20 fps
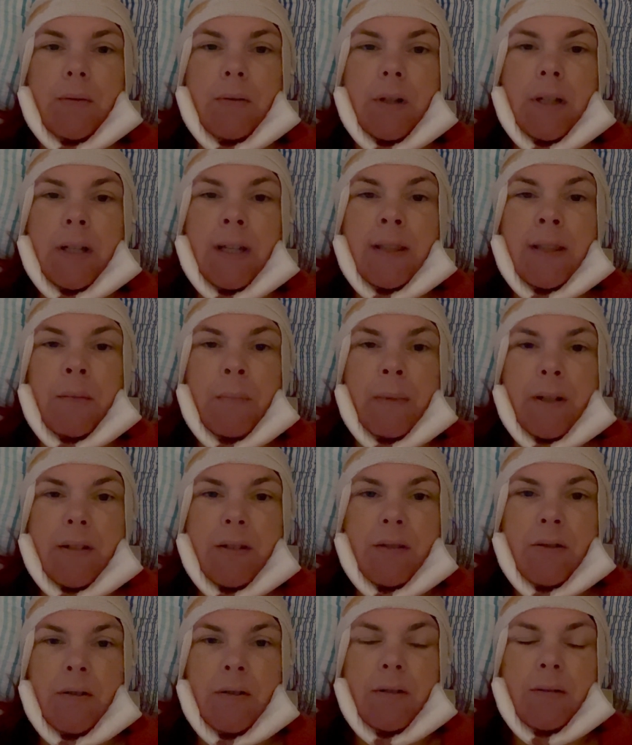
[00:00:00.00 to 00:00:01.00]
in the
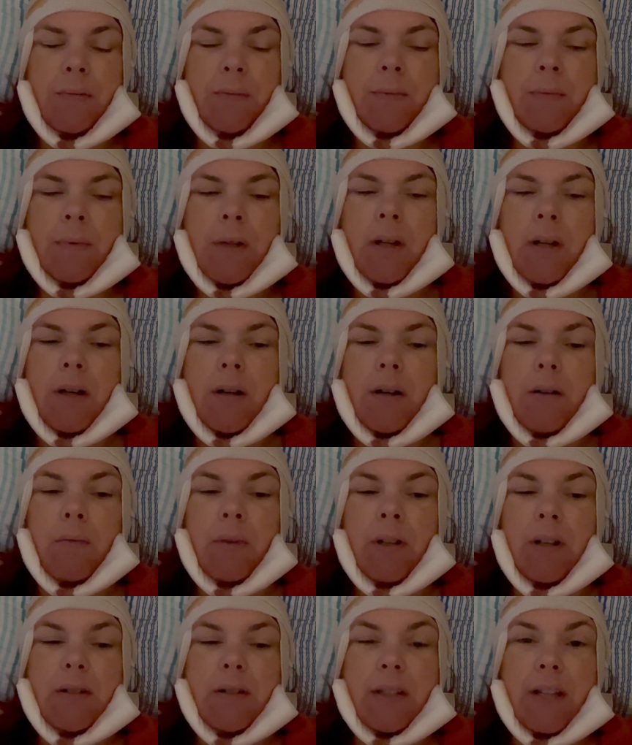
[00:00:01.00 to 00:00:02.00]
muscle
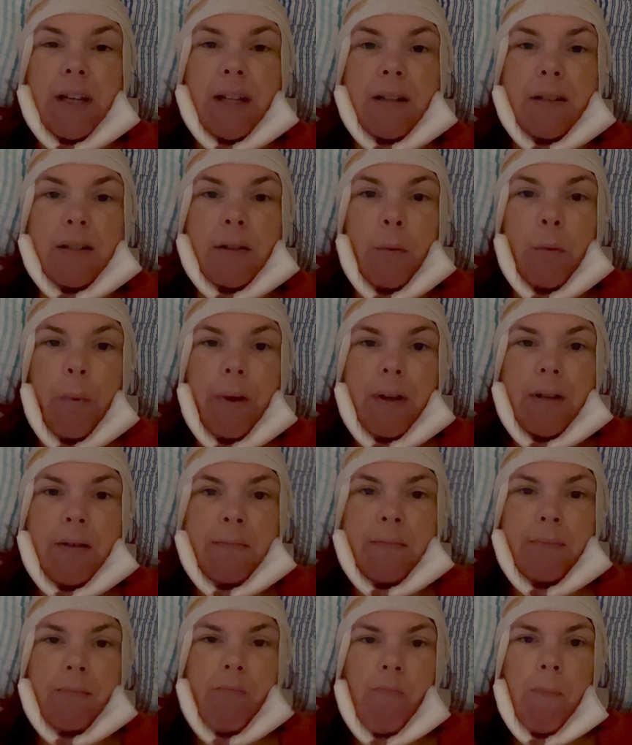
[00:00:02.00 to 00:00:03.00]
when your skin is open.
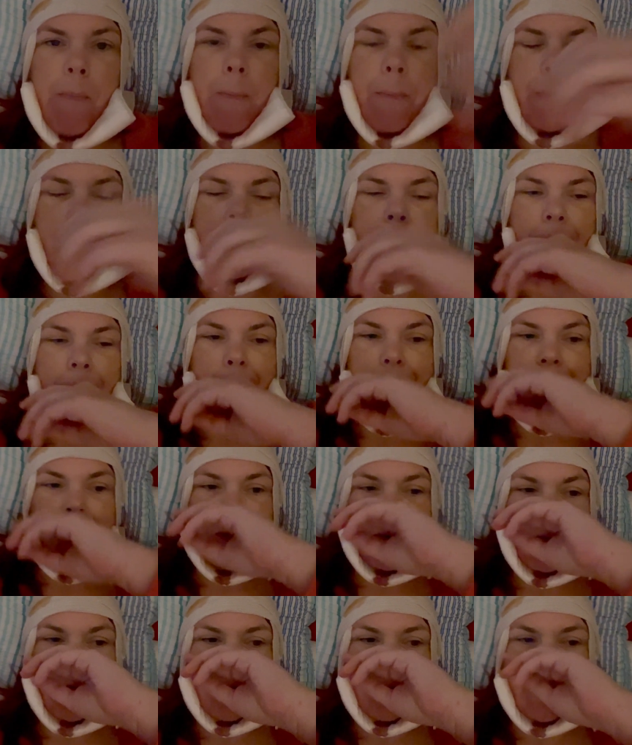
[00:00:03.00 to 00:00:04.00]

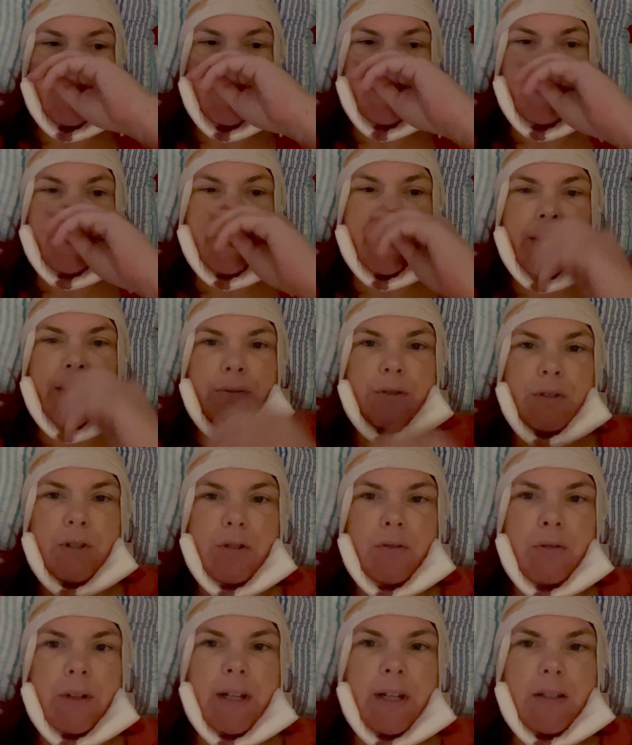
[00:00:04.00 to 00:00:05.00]
So it goes
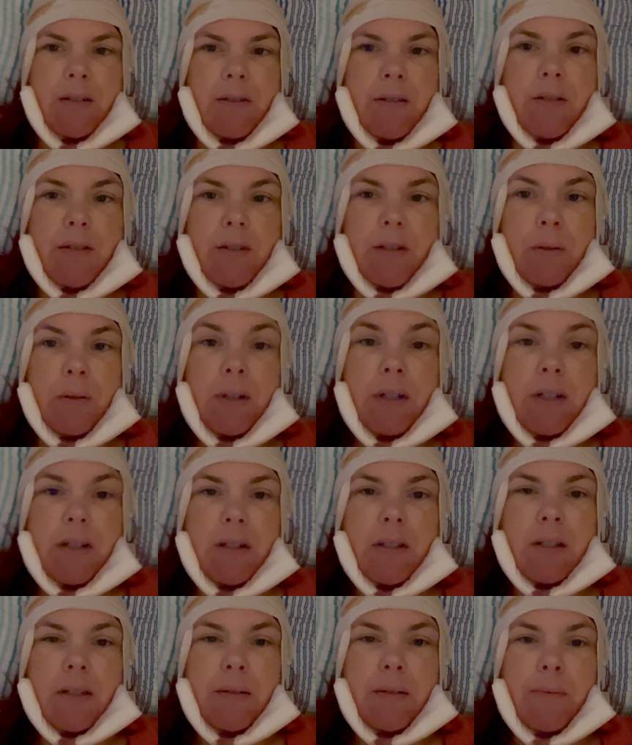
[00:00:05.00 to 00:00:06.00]
straight to the
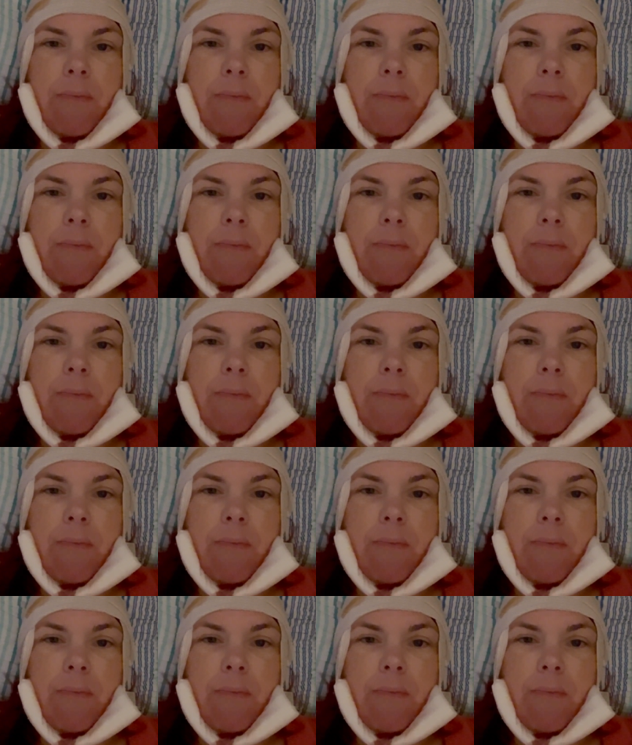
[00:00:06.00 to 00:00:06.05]
sores.